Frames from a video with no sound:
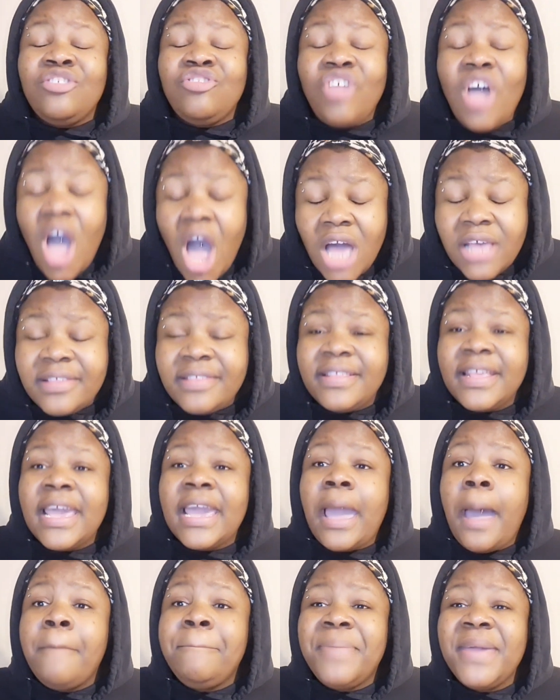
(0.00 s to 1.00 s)

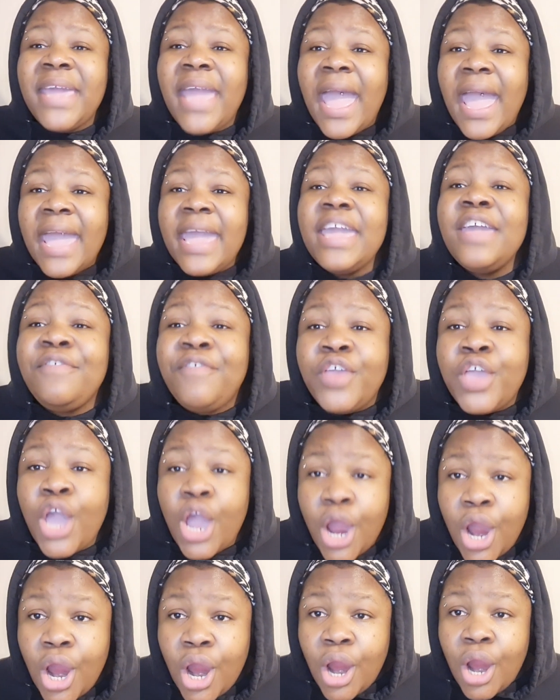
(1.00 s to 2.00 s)
Toxic
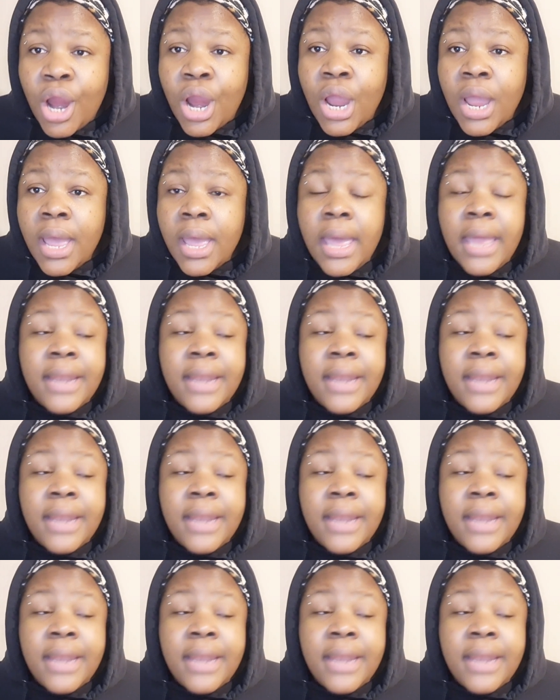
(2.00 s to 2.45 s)
behavior.